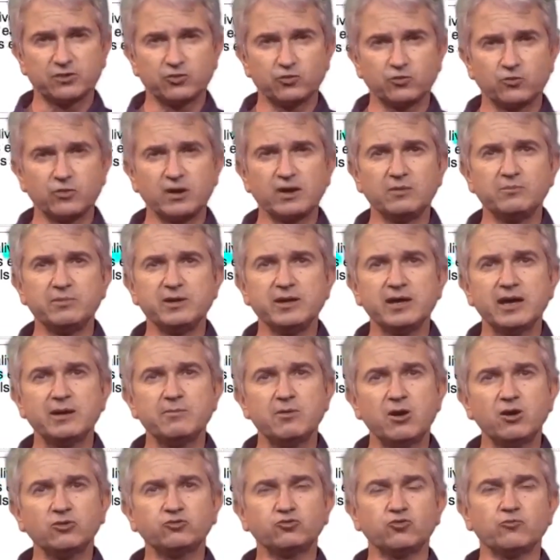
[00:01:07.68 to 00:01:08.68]
you will be
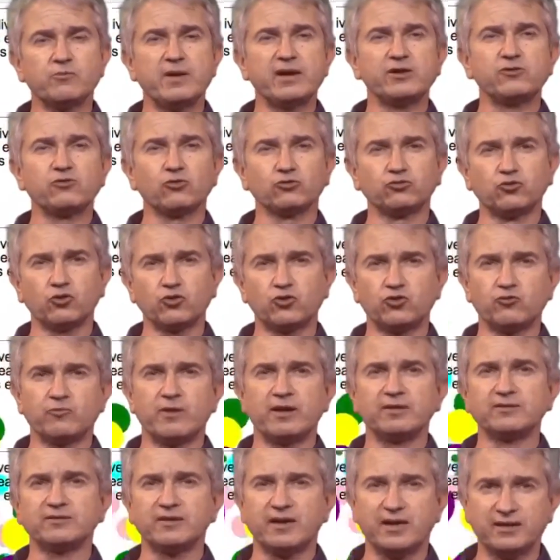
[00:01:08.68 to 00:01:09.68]
able to make your
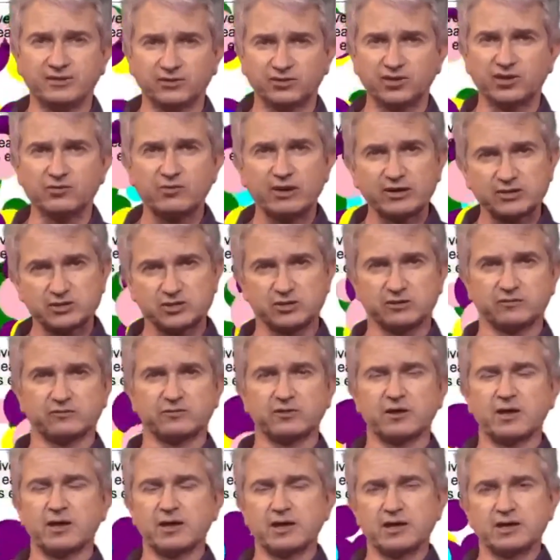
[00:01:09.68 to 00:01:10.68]
document interactive,
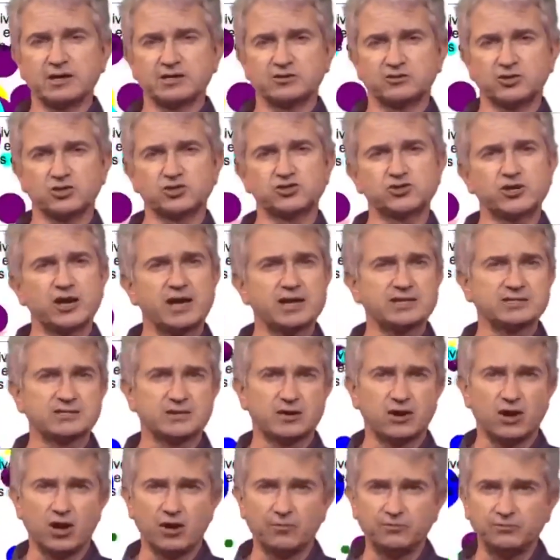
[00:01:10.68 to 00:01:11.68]
such as
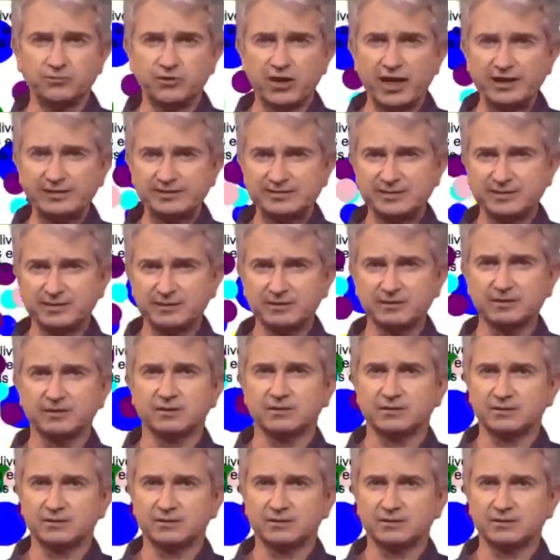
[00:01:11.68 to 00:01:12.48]
updating